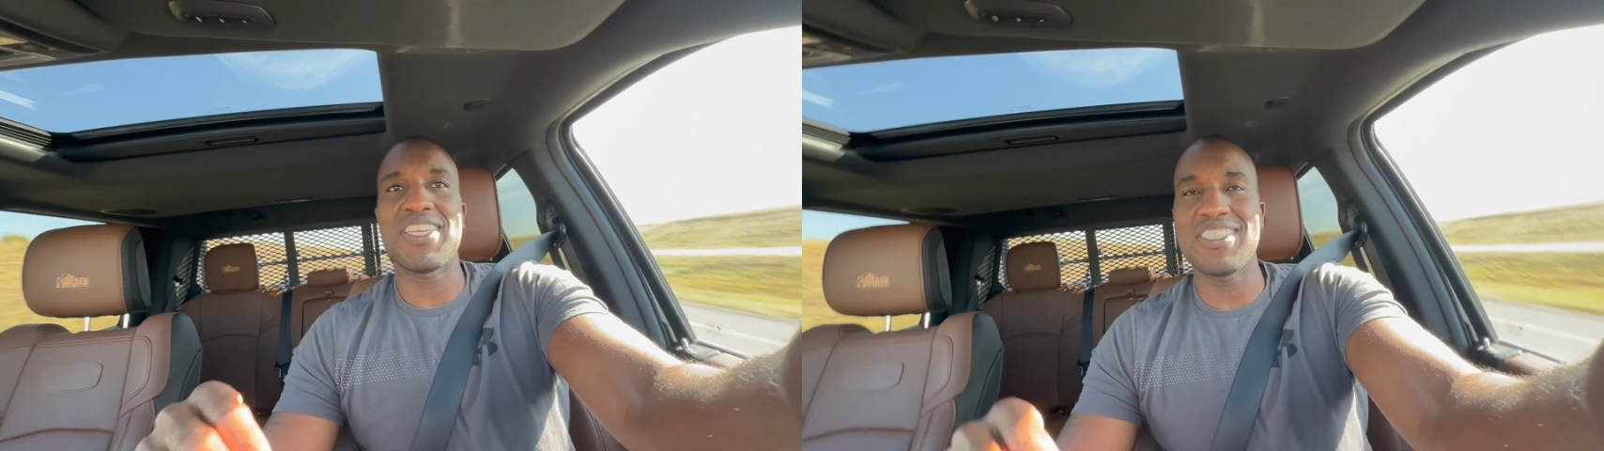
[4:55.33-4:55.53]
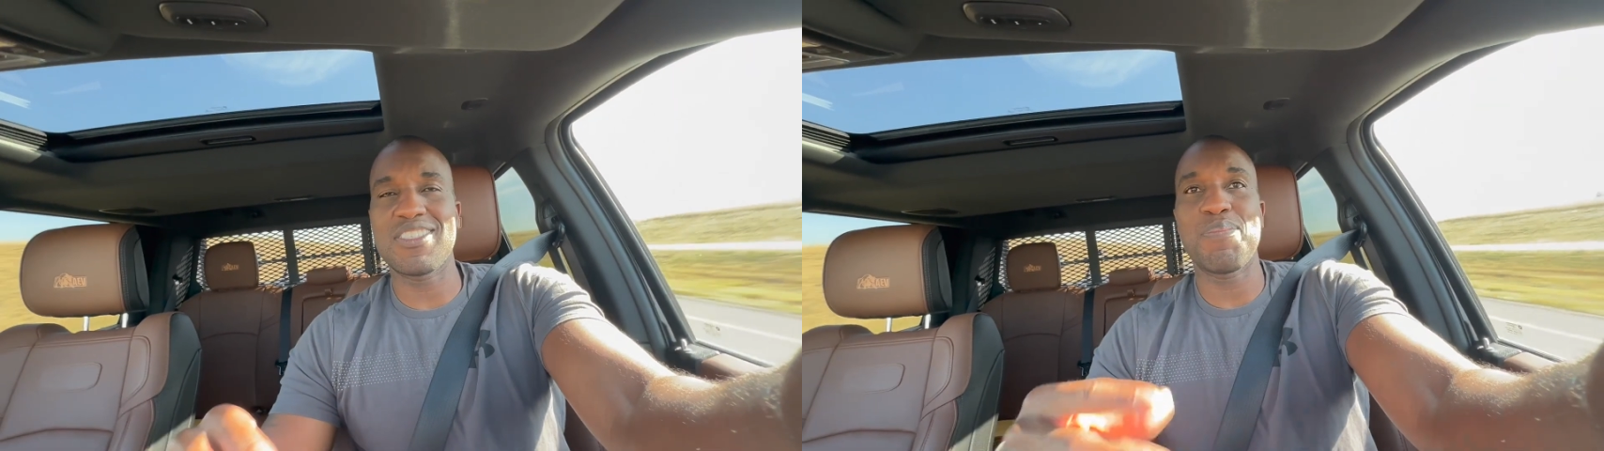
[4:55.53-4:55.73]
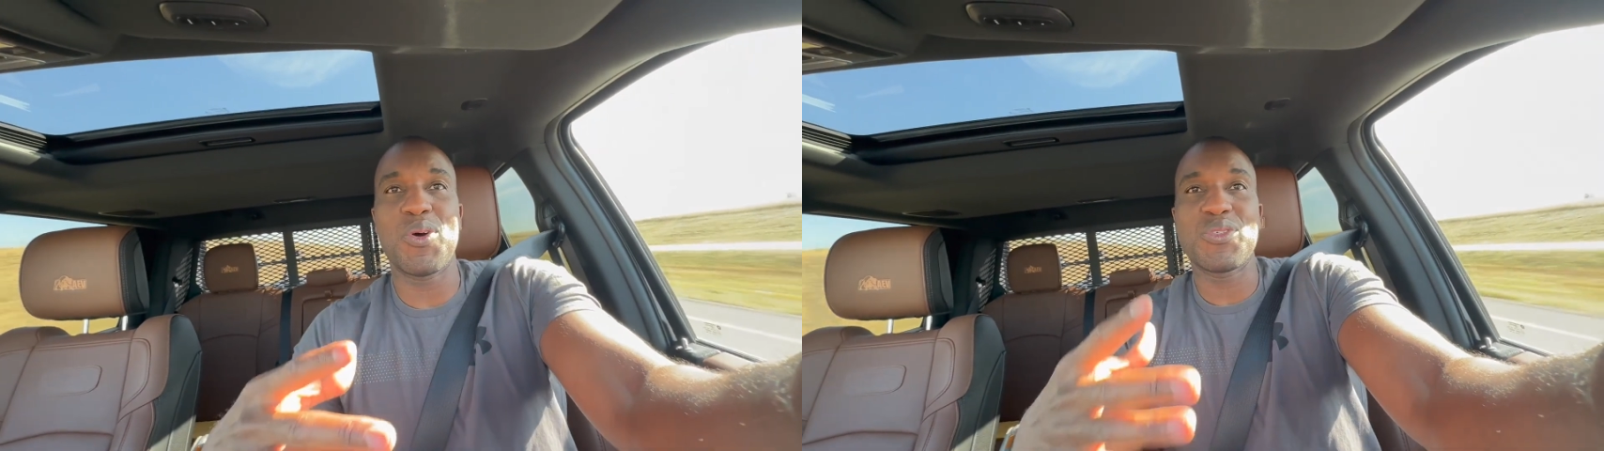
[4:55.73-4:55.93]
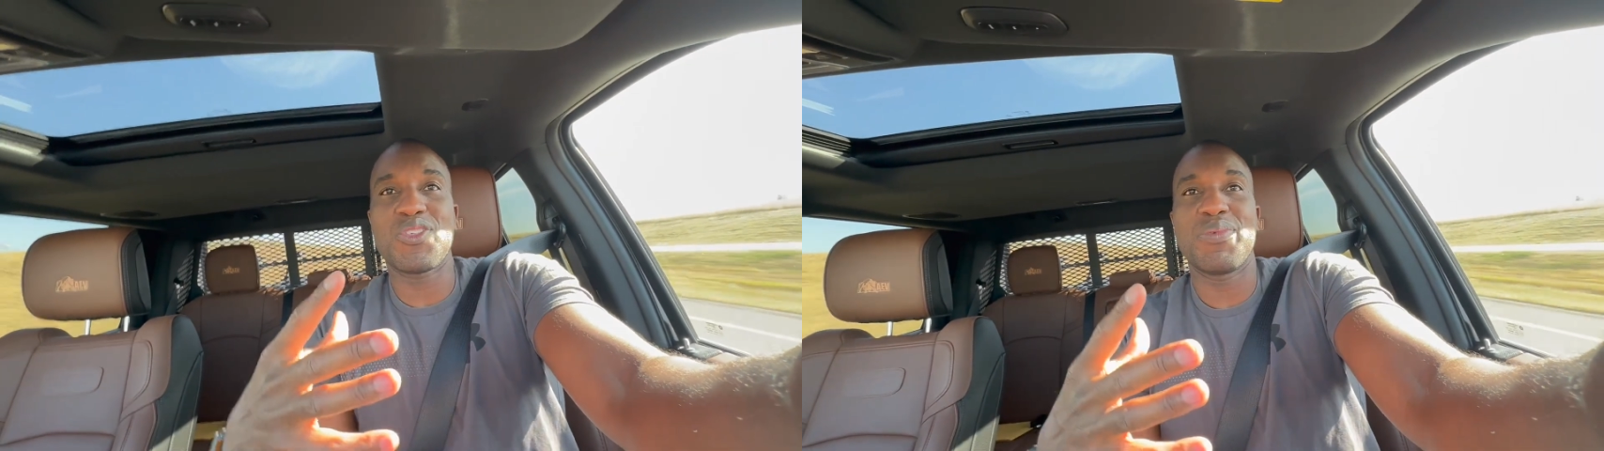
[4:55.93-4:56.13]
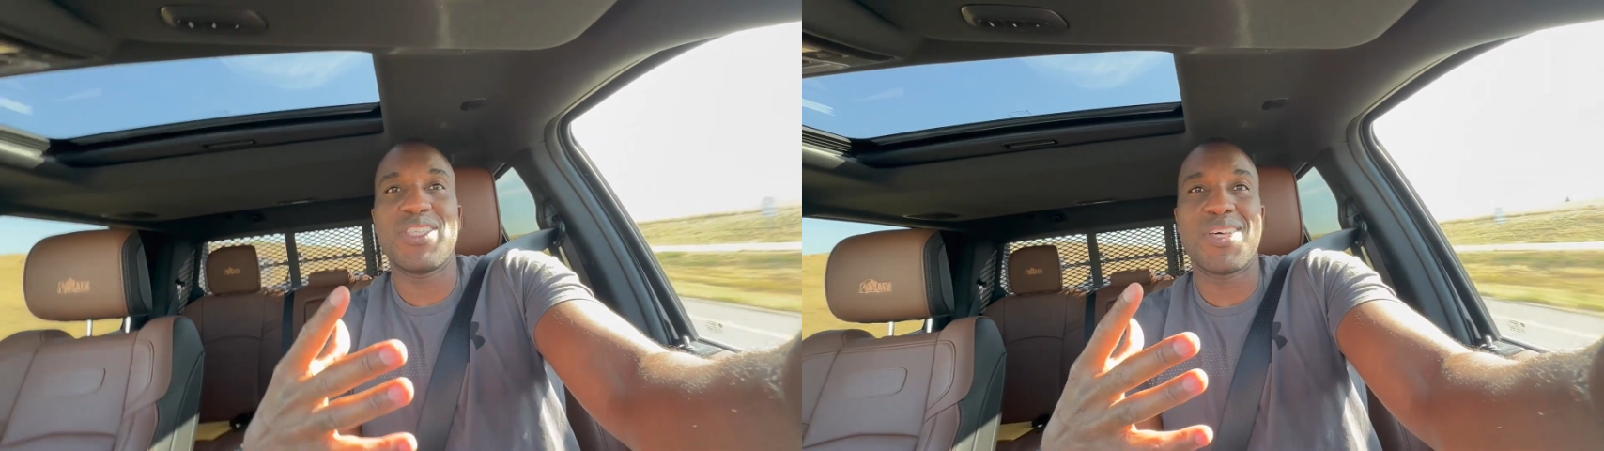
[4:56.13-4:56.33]
It's supposed
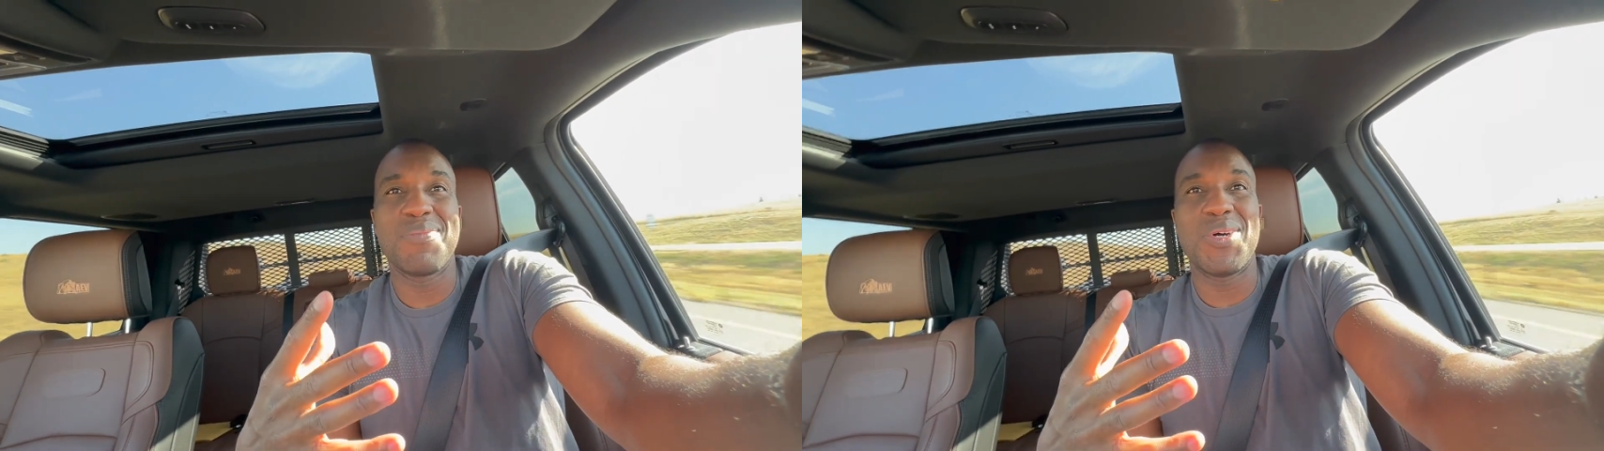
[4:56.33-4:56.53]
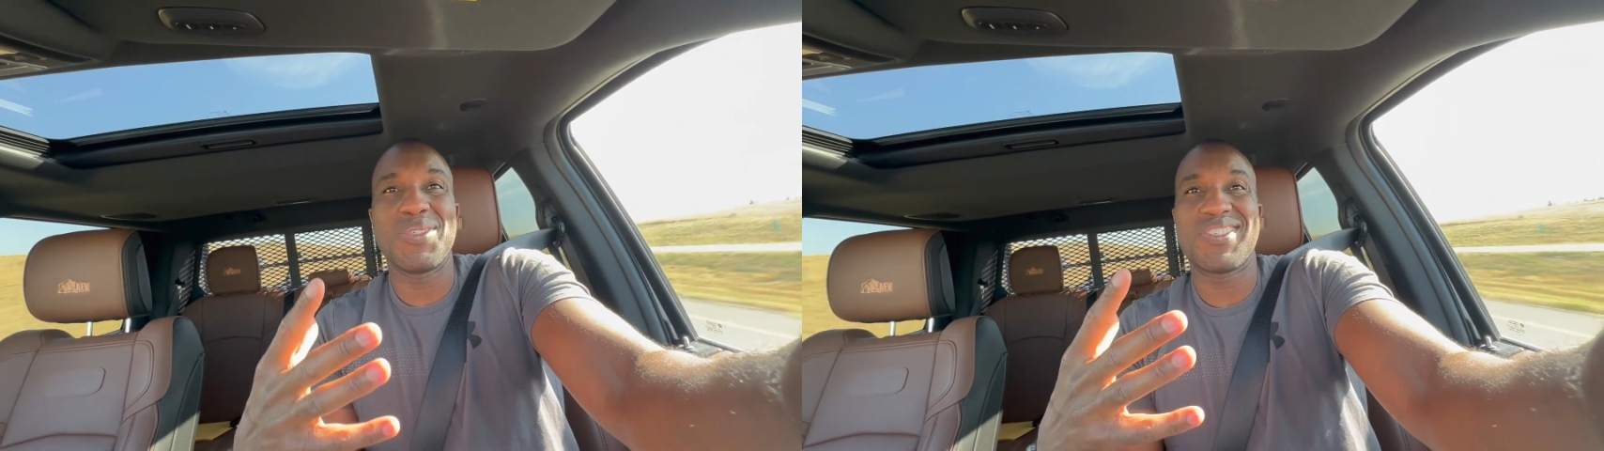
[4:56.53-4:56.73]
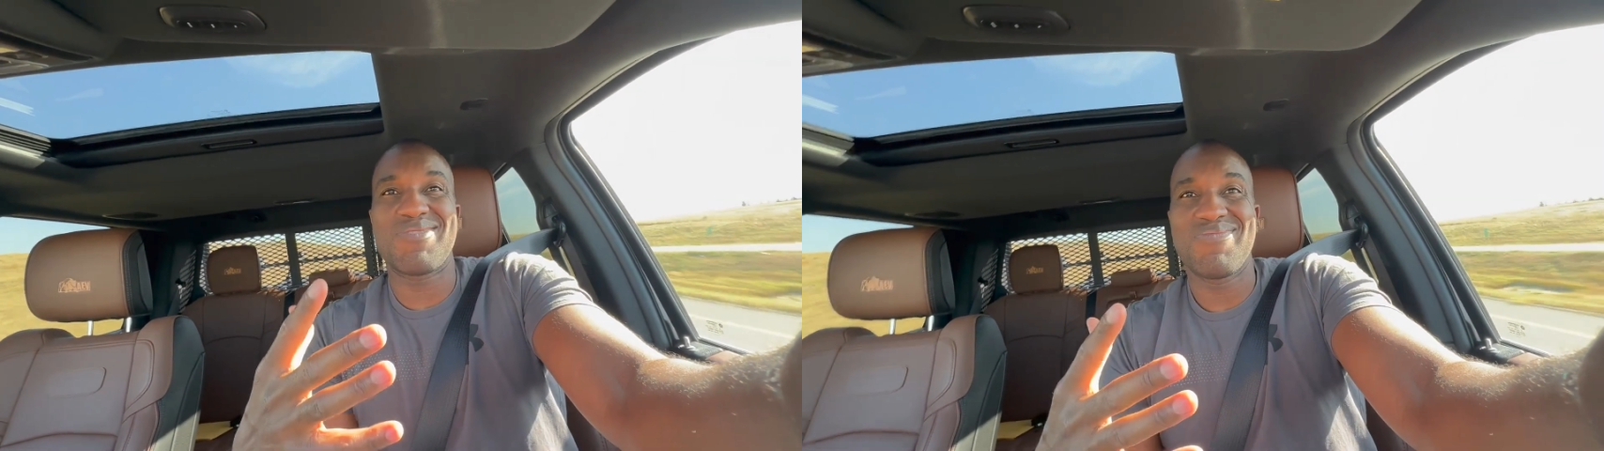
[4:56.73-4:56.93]
to be the most